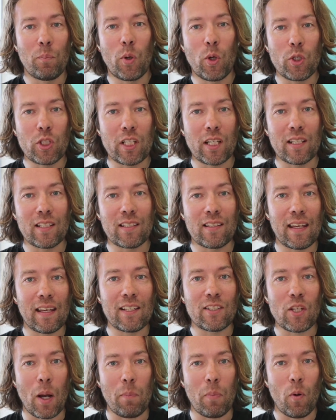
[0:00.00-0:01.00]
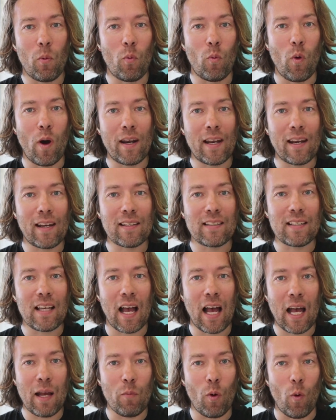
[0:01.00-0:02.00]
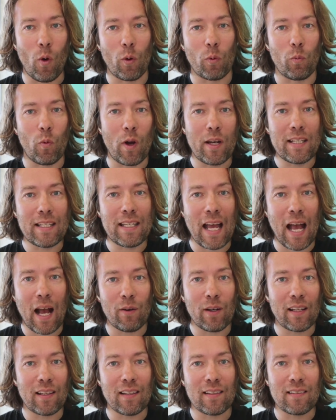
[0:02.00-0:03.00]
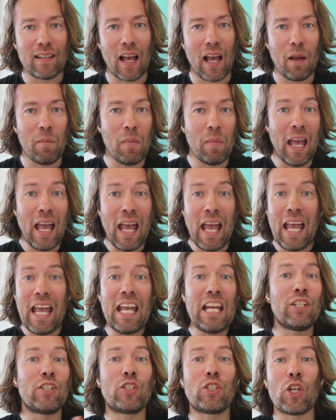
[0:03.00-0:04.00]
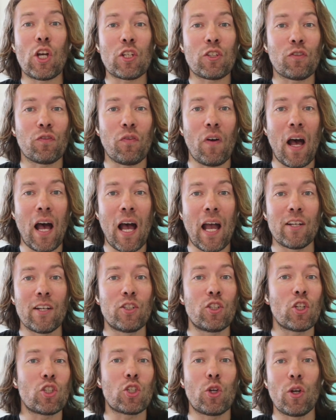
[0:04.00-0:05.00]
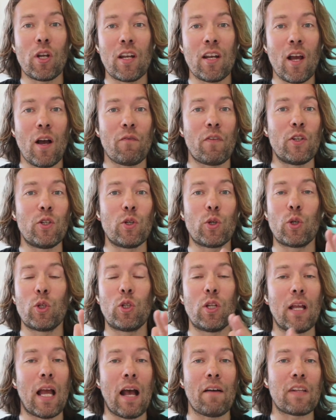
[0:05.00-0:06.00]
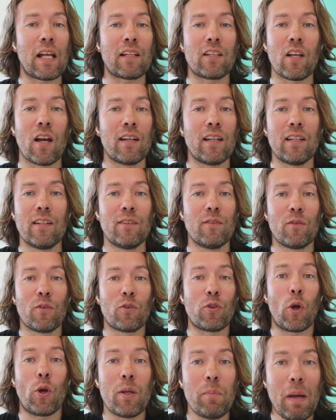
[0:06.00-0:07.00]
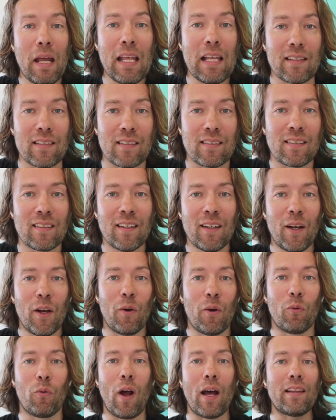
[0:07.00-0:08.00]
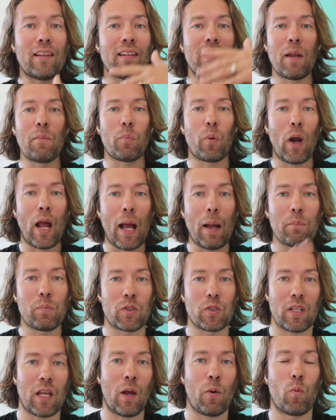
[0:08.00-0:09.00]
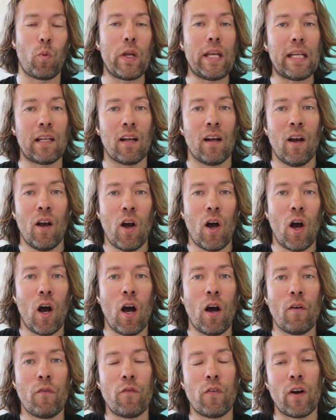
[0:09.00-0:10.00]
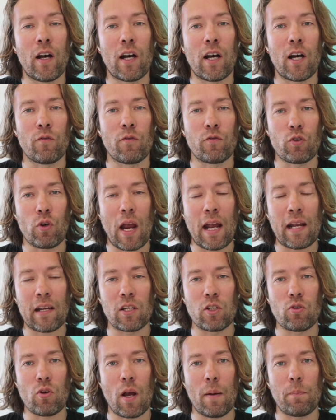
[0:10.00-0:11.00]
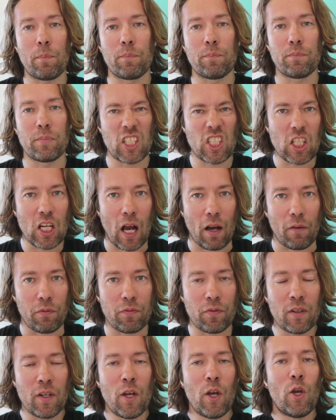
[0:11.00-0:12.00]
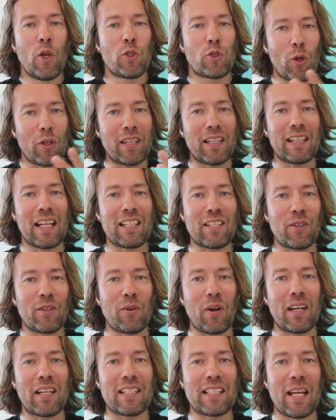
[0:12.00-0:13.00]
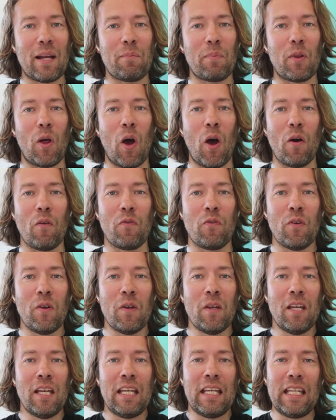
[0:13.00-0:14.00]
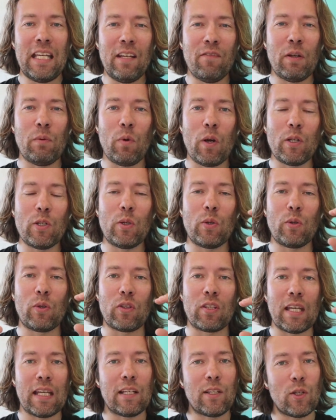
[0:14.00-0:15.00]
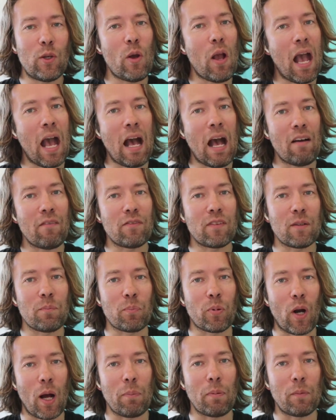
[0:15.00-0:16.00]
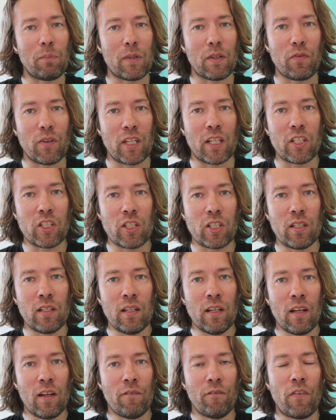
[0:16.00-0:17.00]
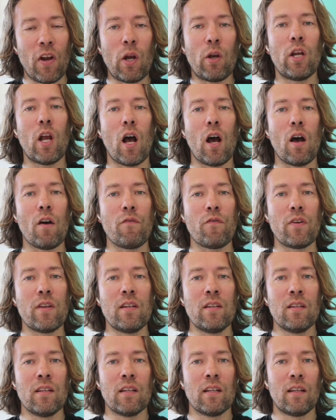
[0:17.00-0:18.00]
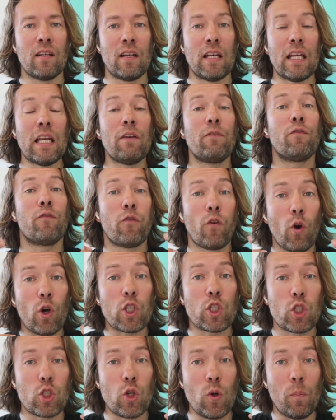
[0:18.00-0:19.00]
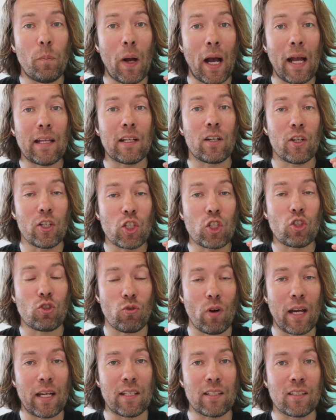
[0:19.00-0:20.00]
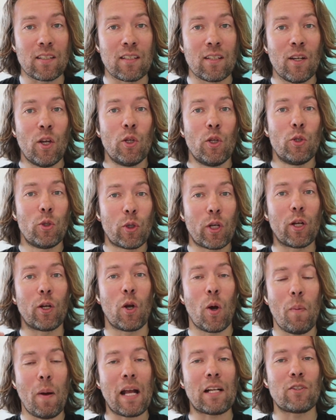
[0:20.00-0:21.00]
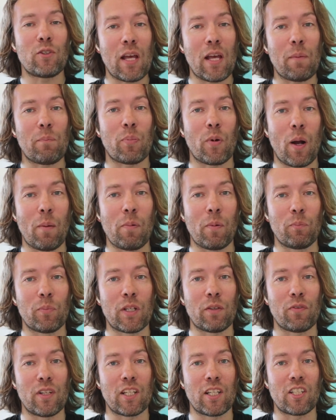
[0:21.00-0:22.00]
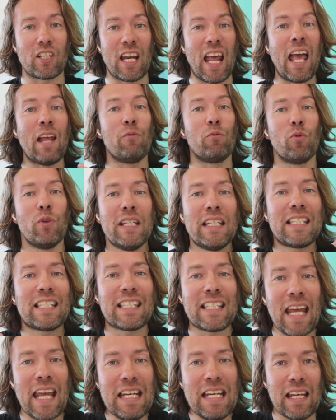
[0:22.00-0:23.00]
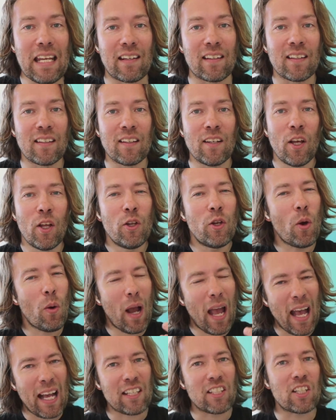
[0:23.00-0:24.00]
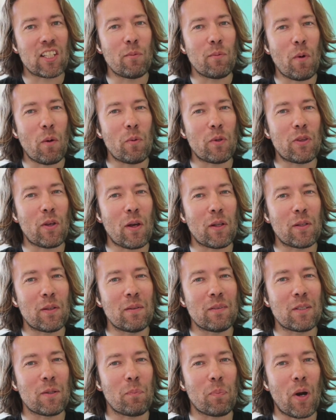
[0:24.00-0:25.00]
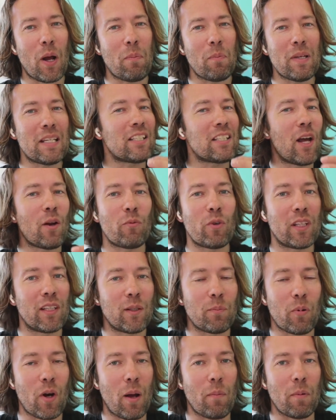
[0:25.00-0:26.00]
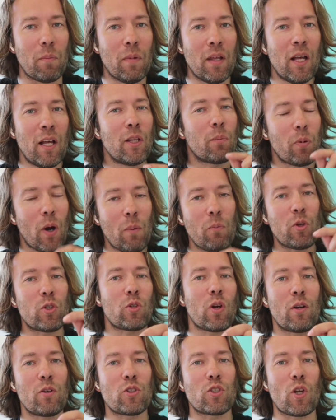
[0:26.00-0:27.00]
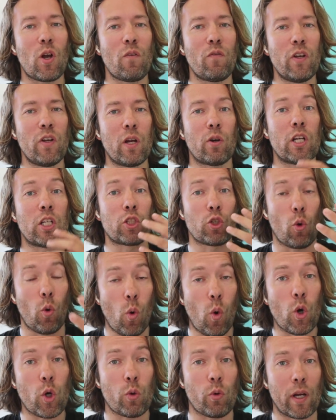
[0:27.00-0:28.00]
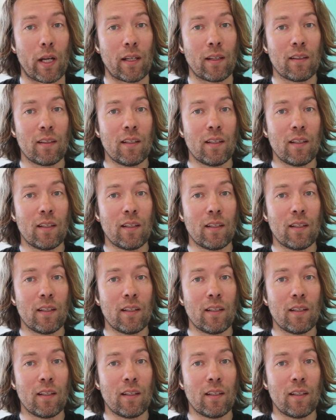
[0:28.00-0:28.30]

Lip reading: pushing things up one at a time or one down at the time is just fine, just good enough. And you could have that done in 30 minutes rather than perhaps a week of drag and drop stuff. So I think that's a great example of even when you think you have the problem definition, very often, if forced to by constraints, you can go back to that problem definition and restate it. No, actually, what we thought is the problem is not really the problem. The problem we're trying to solve here is ordering.